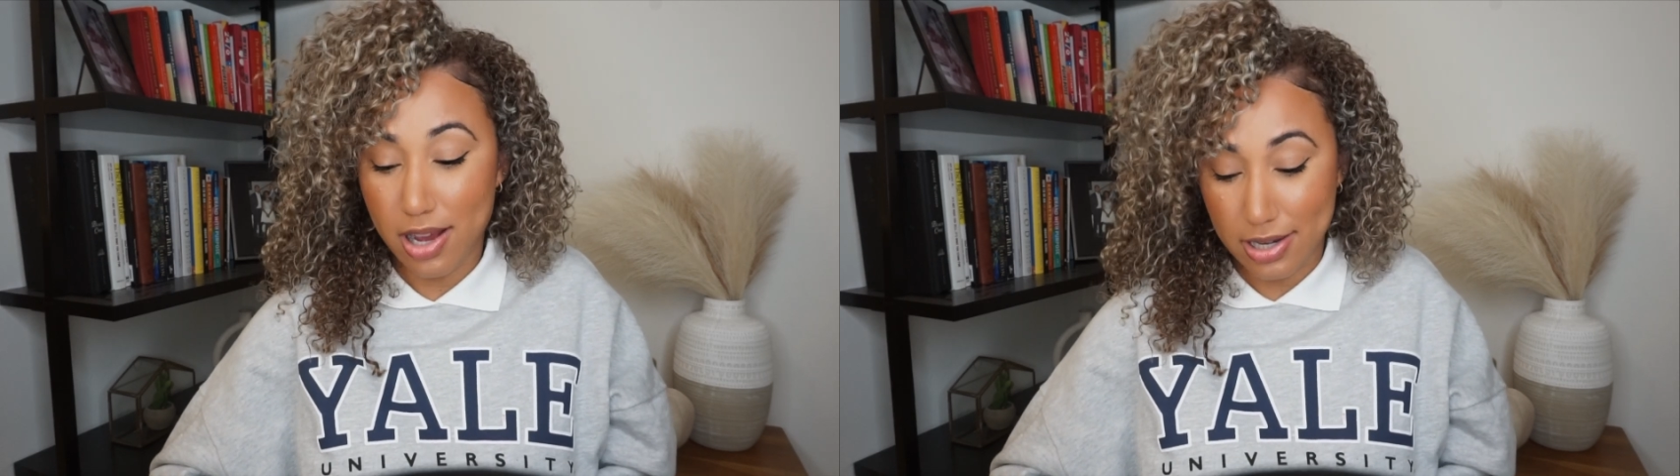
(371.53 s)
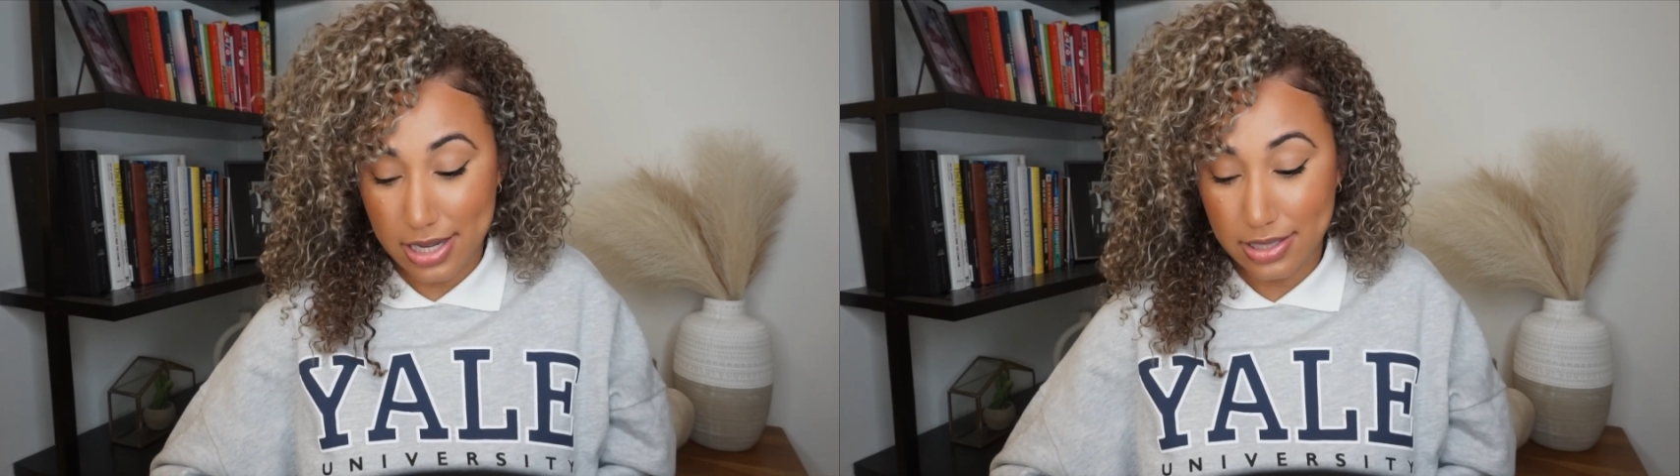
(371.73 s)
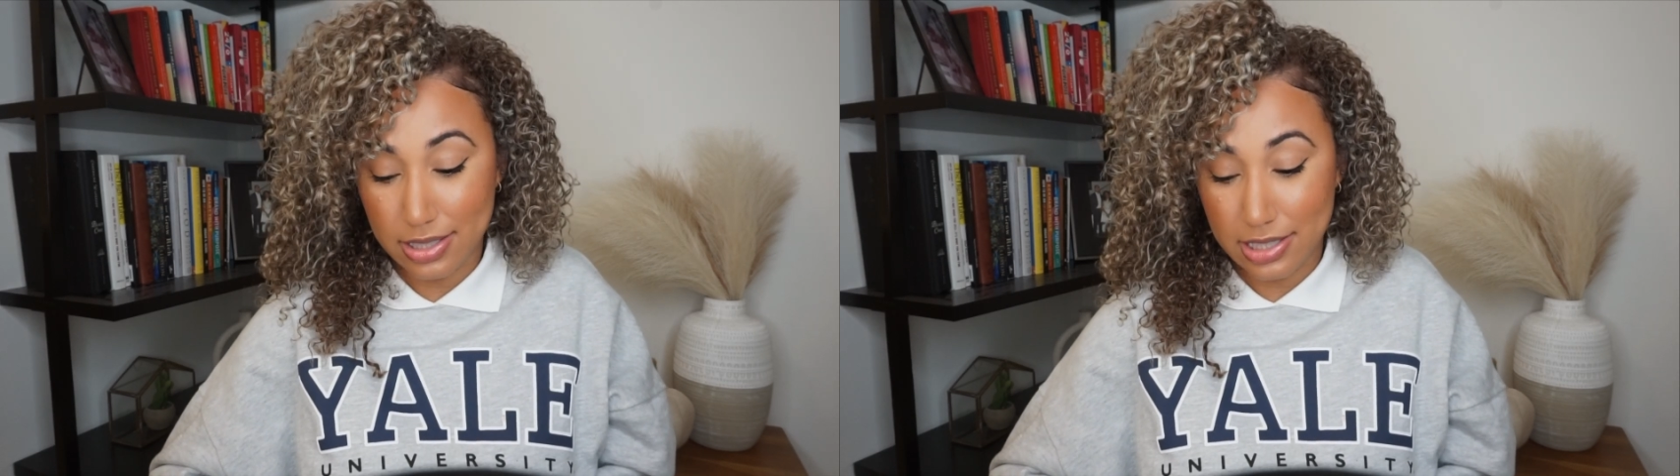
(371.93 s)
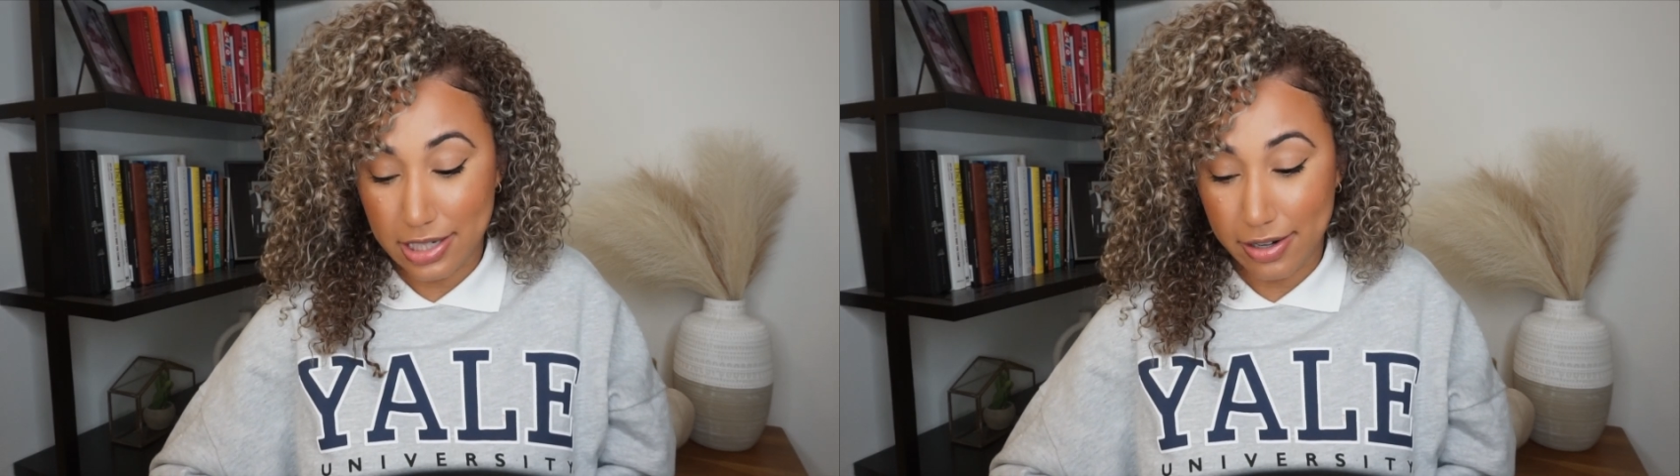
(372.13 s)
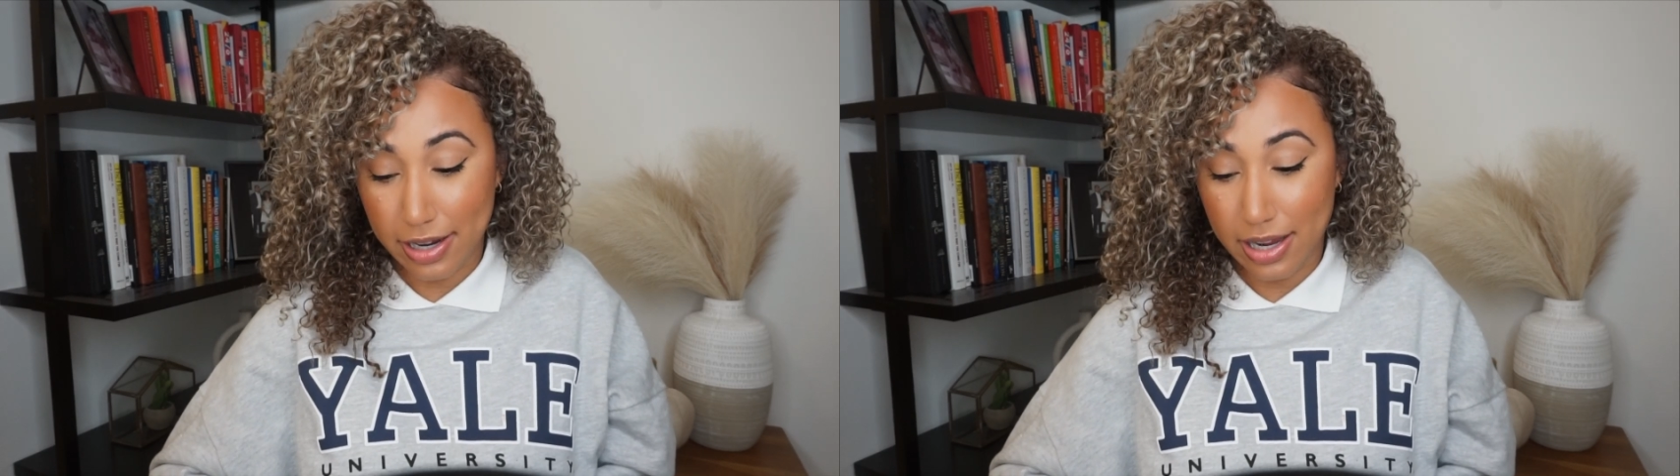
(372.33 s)

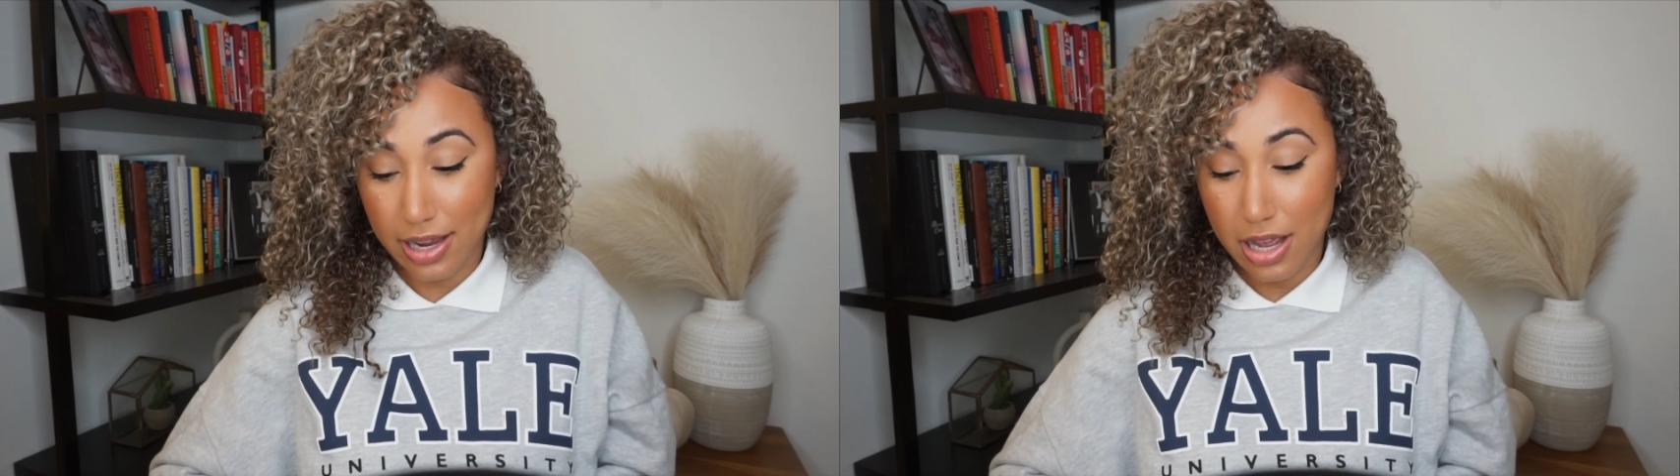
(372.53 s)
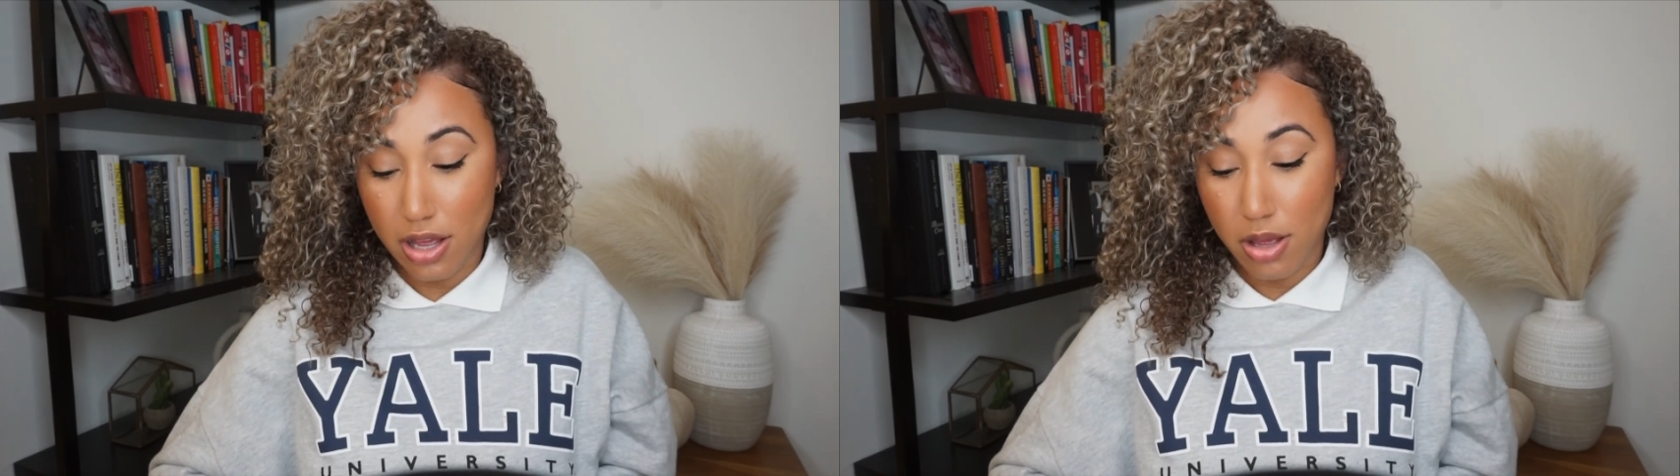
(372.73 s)
unnecessary,